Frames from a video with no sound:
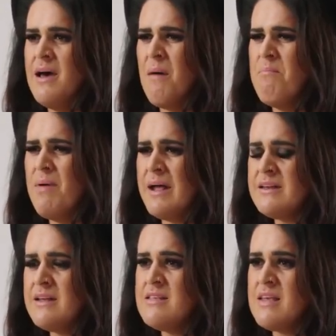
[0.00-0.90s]

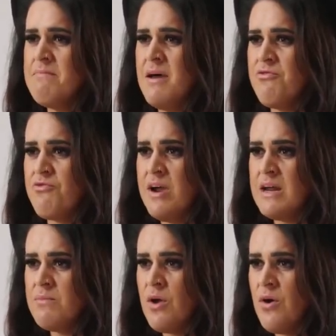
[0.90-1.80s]
abundance and my
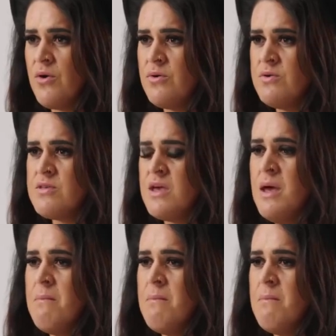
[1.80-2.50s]
freedom codes.